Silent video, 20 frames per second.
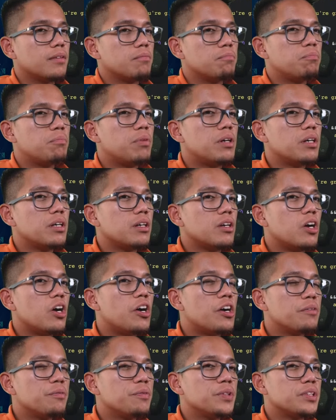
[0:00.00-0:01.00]
But
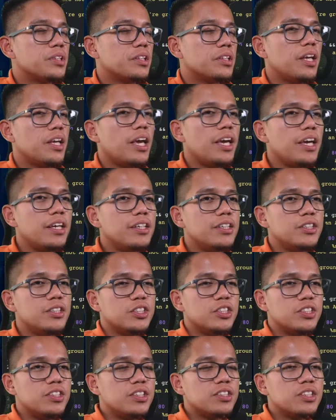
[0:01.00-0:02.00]
obviously
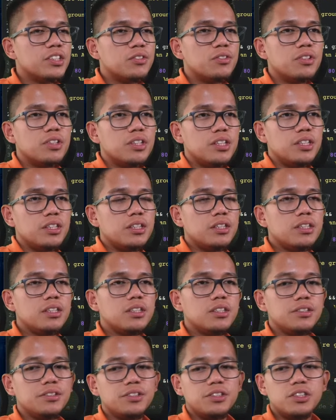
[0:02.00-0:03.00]
age doesn't really,
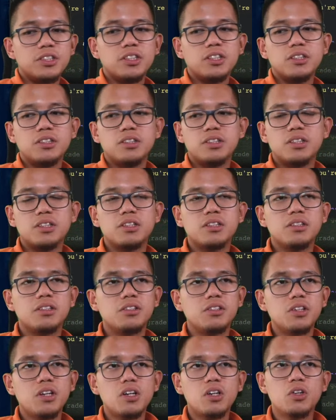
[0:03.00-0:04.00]

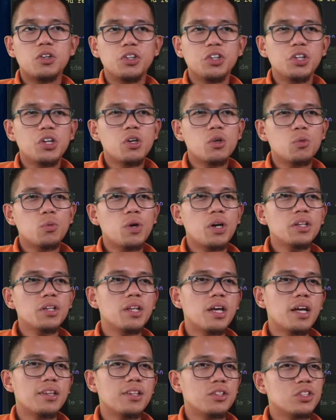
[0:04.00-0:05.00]
or you don't want
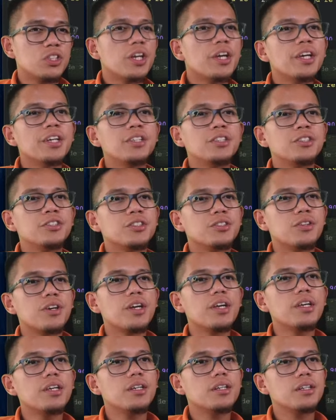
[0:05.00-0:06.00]
that to change, right?